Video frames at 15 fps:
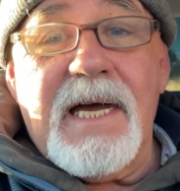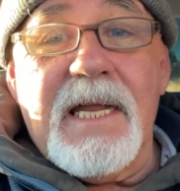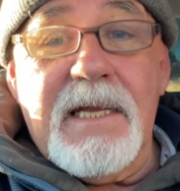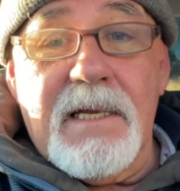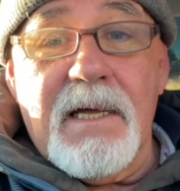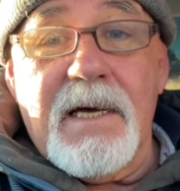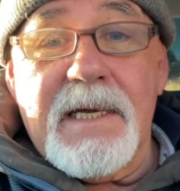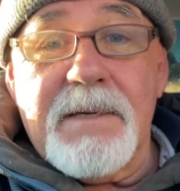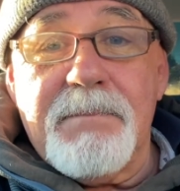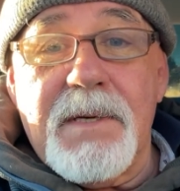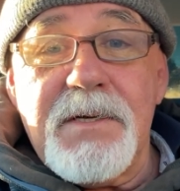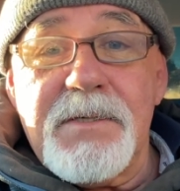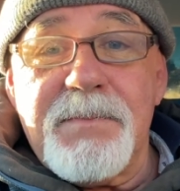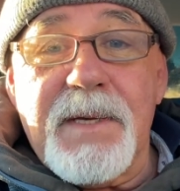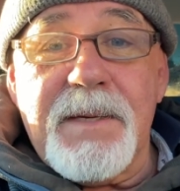unlike
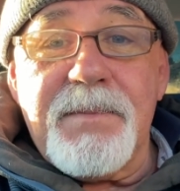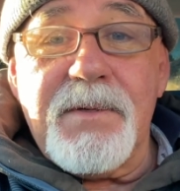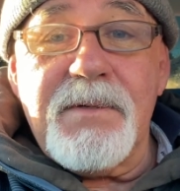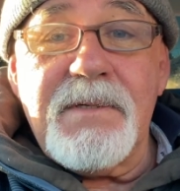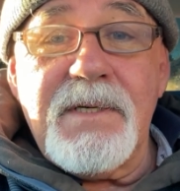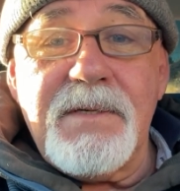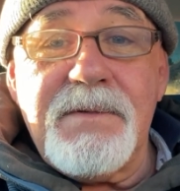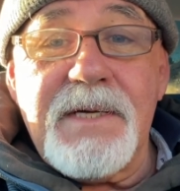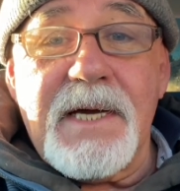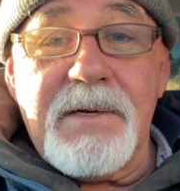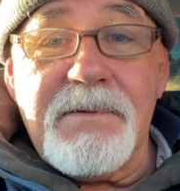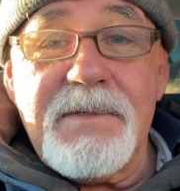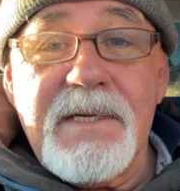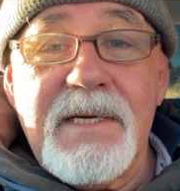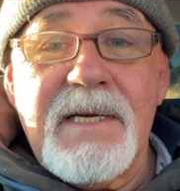most people who
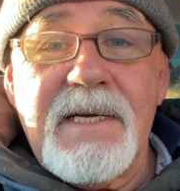don't,